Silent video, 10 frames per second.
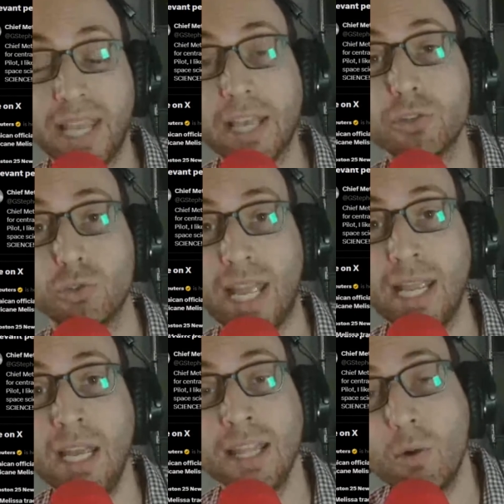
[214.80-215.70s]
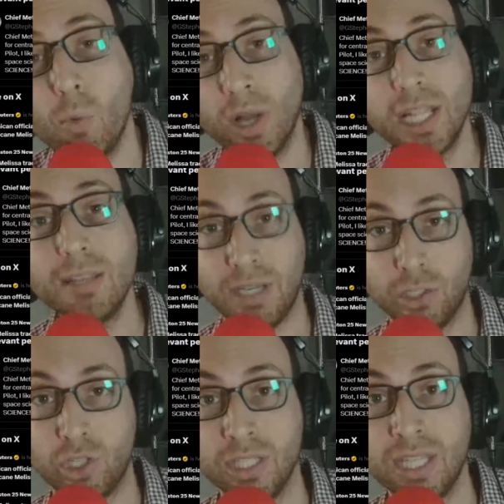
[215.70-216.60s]
yesterday that one of the
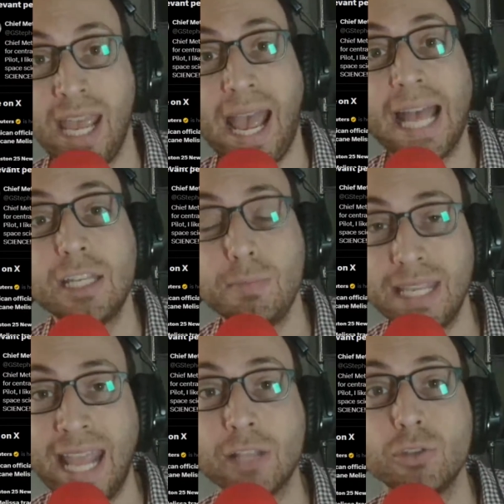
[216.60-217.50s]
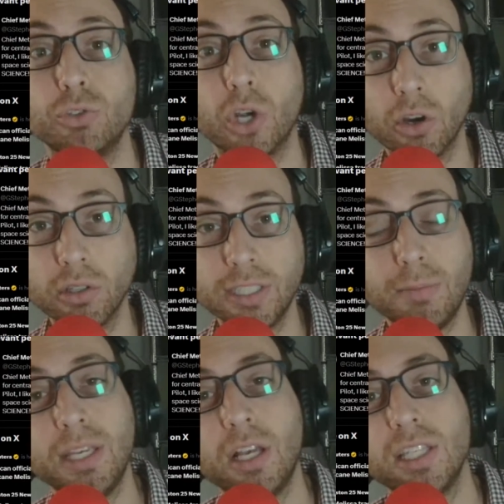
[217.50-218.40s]
missions had to be canceled
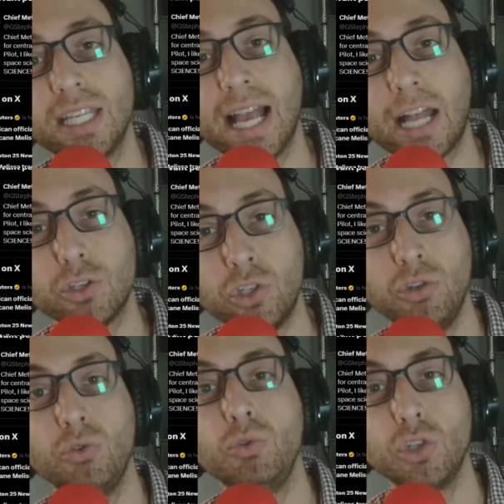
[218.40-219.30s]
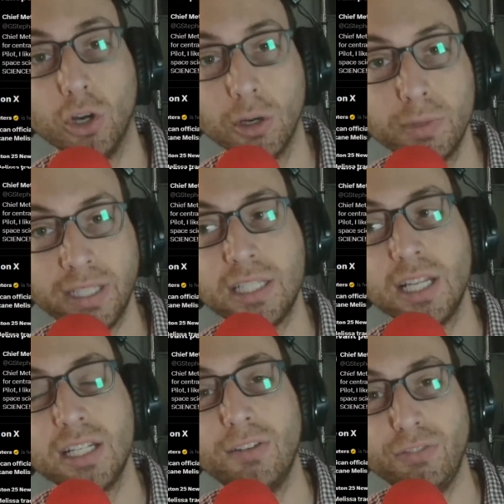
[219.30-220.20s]
early because it got too turbulent
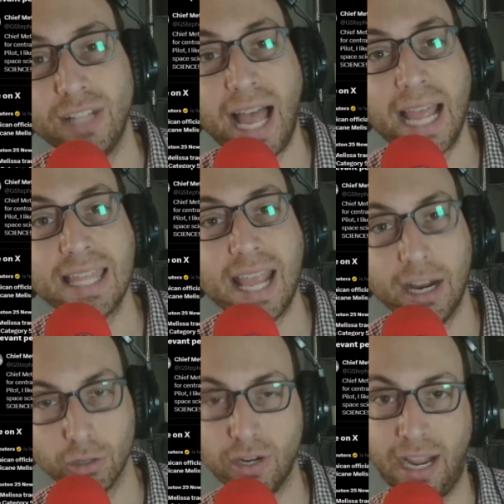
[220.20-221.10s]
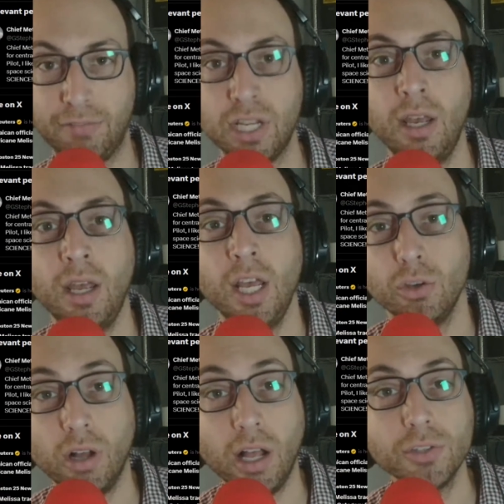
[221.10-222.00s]
to fly the aircraft.
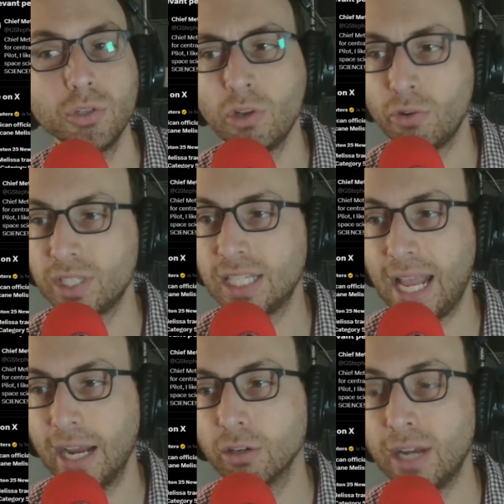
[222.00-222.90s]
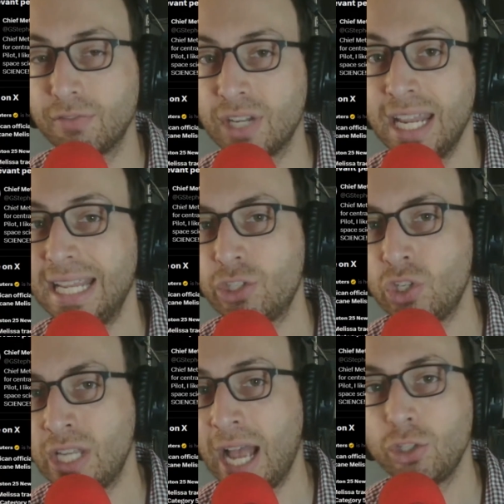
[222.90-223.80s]
You'll also notice that the aircraft is
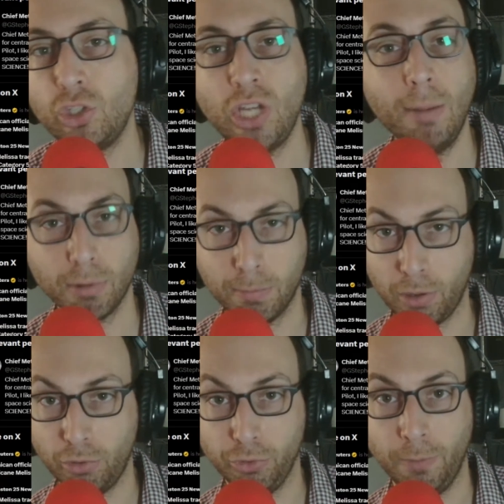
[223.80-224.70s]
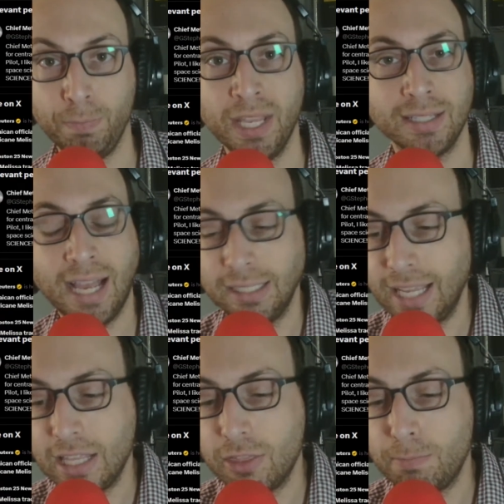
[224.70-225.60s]
not jet-propelled, not
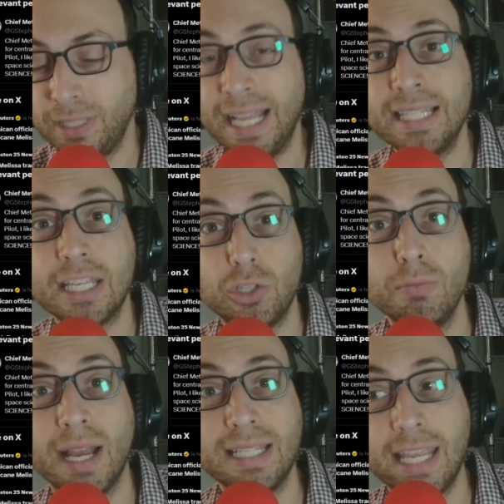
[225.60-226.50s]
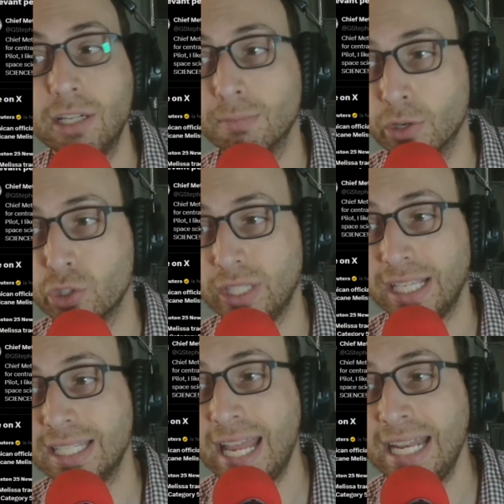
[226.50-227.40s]
like the planes that you might take commercially.
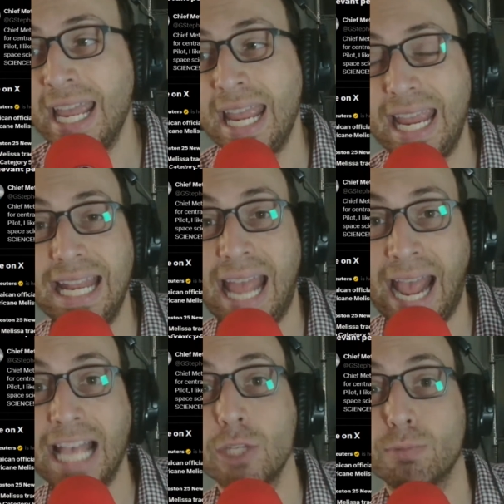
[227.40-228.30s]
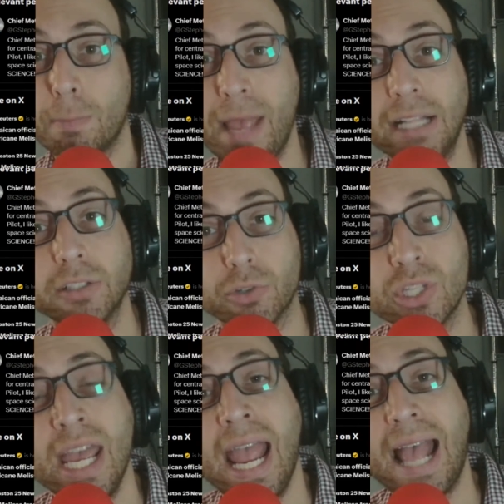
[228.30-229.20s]
Instead, it has
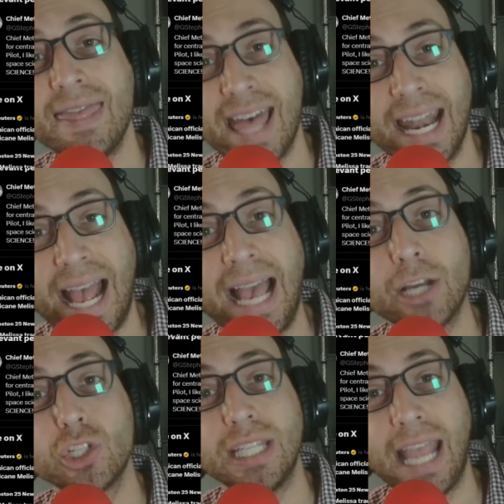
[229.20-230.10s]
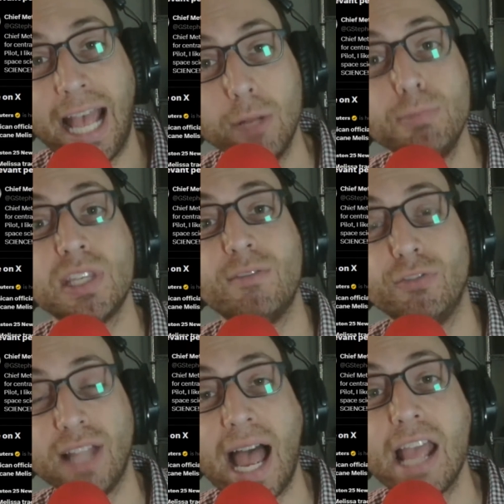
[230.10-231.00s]
propellers, and that actually helps it
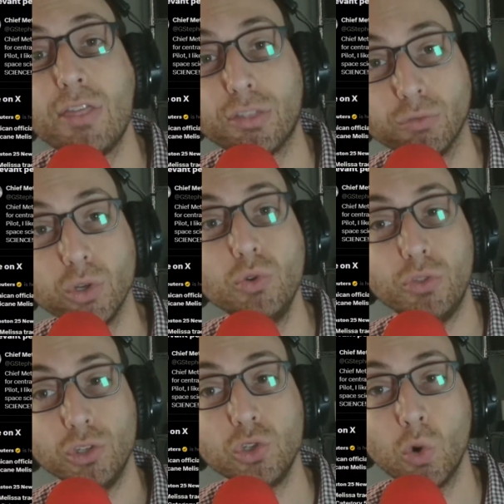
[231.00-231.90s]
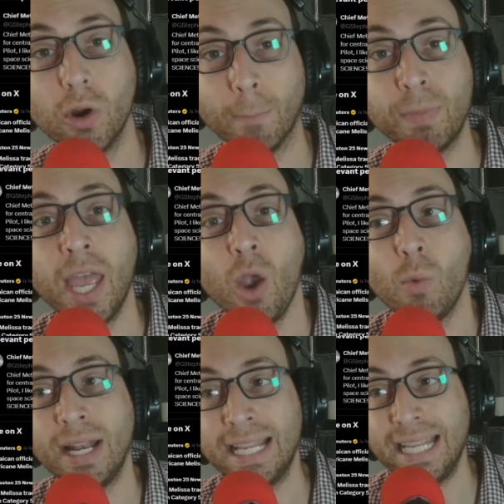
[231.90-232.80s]
fly through the storm
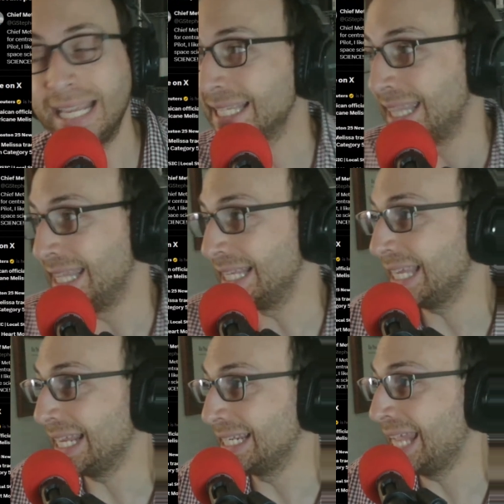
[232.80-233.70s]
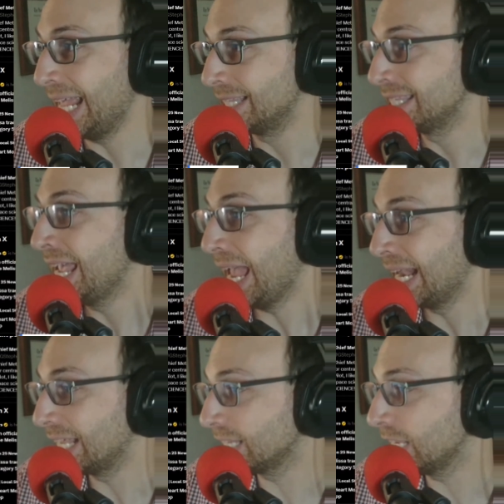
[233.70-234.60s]
when it is this intense. And as